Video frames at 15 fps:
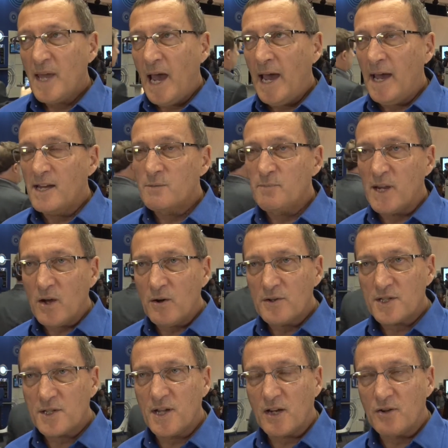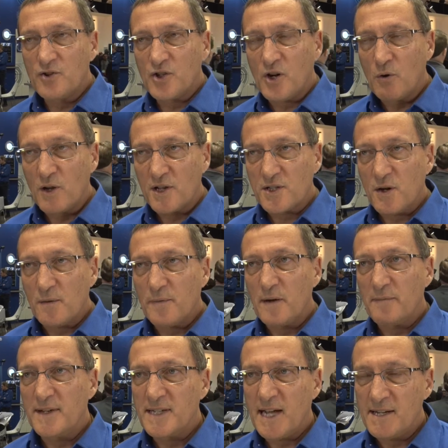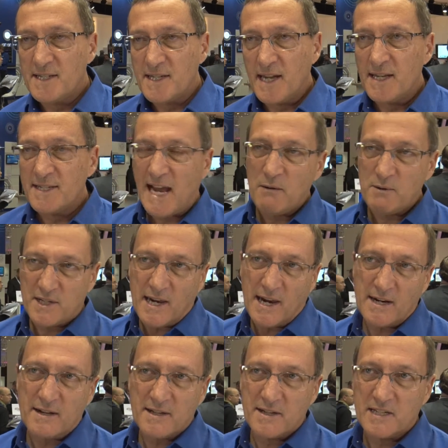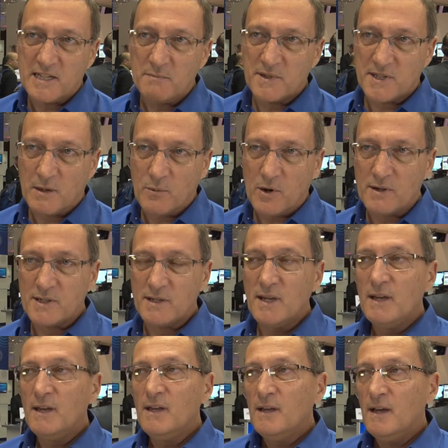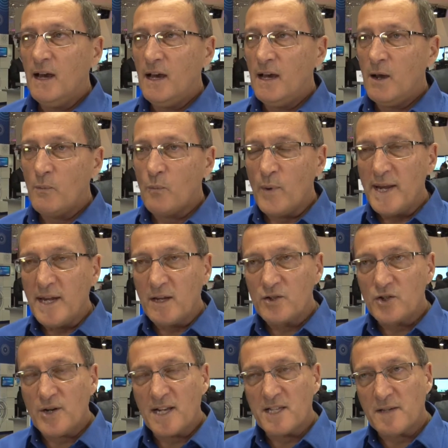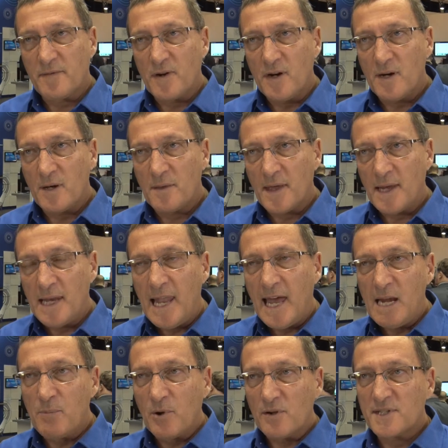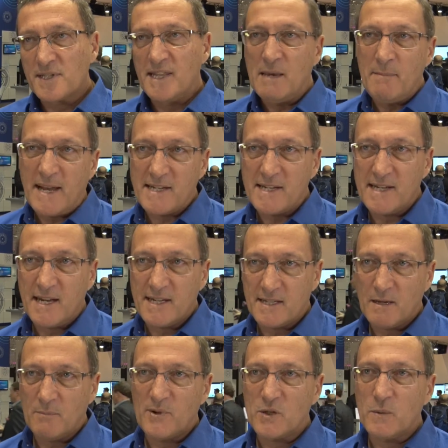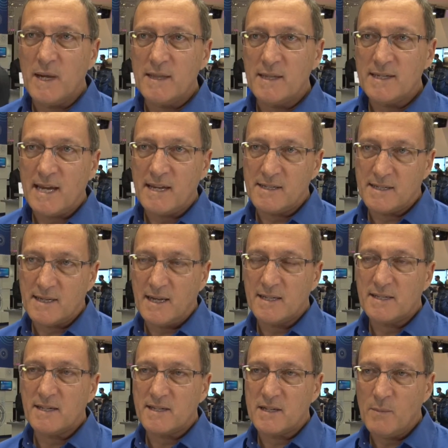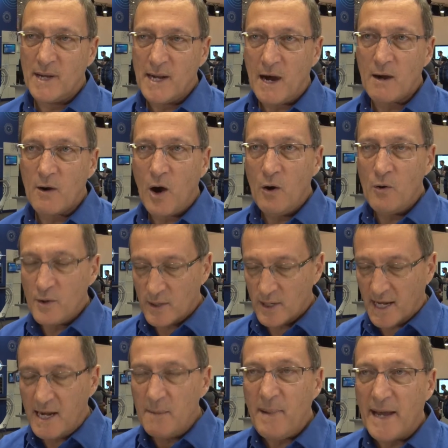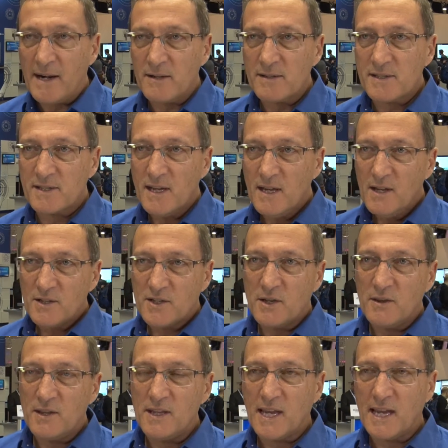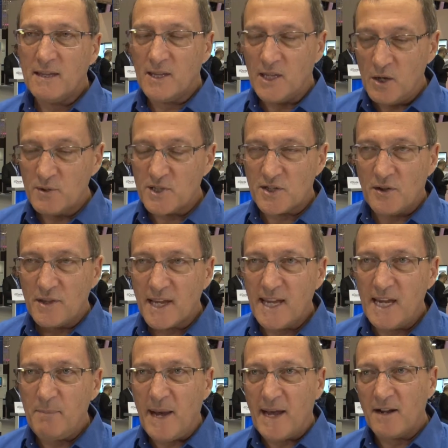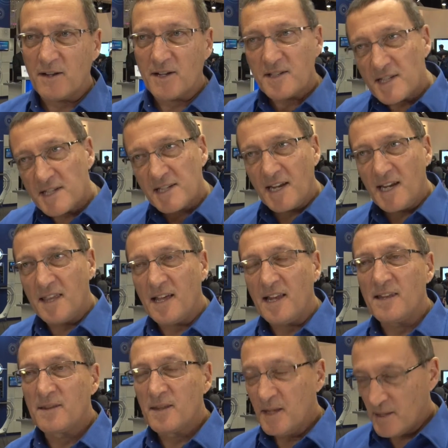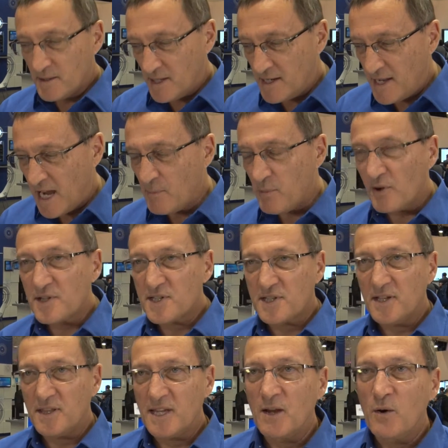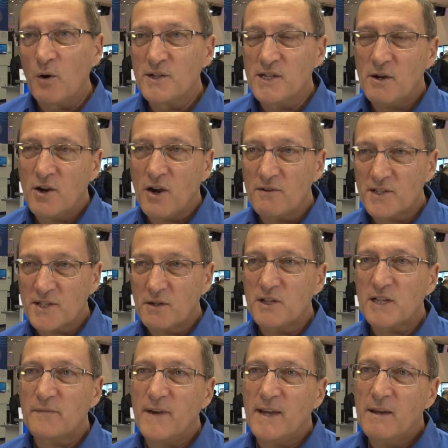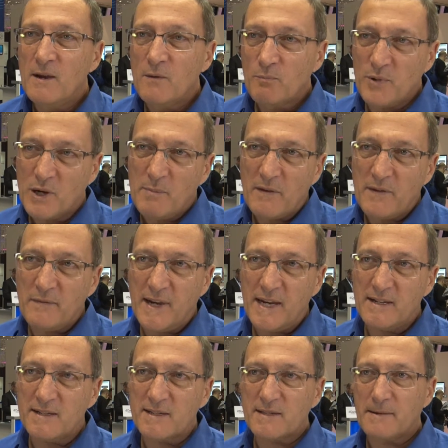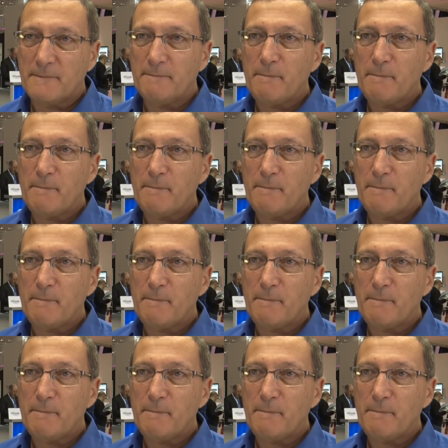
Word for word: And because the controller software for Dante is outside our system somewhat, uh, we can transfer the labels in the metadata between the Dante system and our own key panels so that the, key, the users on the key panel can see the, the labels that the audio console has put above the faders.